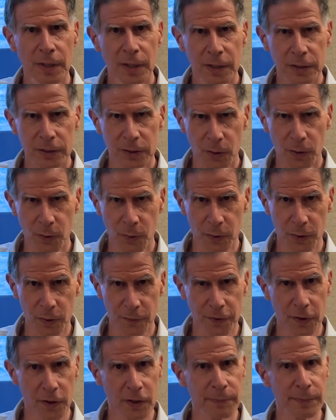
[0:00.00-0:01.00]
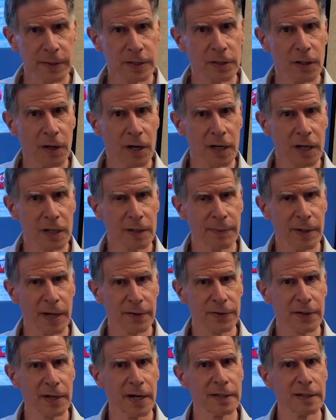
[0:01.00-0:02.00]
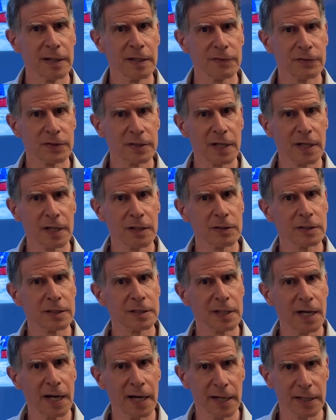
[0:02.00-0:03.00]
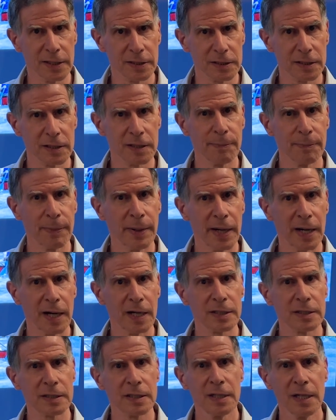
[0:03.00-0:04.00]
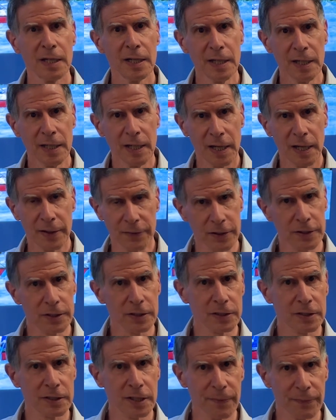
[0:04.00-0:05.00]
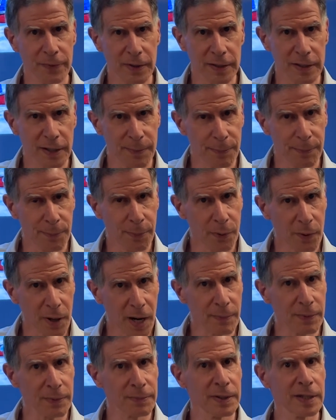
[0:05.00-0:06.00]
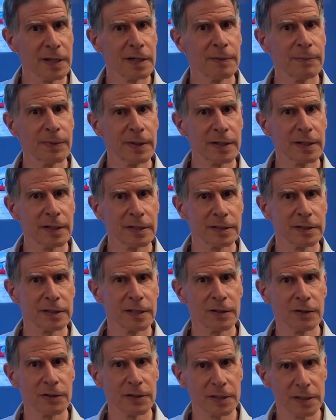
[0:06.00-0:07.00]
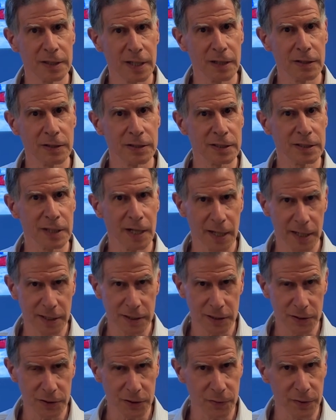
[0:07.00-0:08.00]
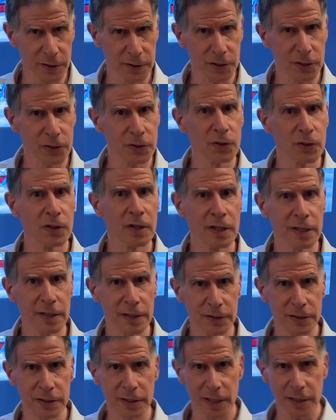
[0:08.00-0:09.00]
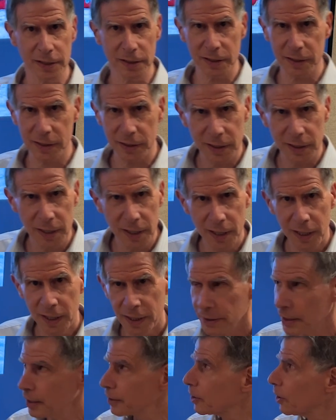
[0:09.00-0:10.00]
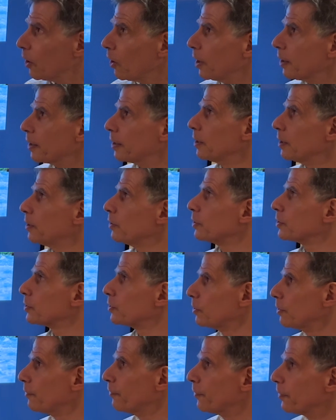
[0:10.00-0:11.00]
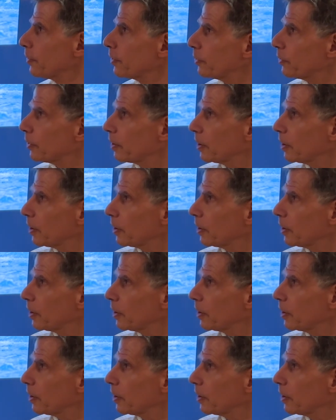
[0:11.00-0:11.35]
So you've heard me talk about the idea of settled science in the past, and this is something that probably can be considered settled science because there is a strong consensus that cardio is good for you.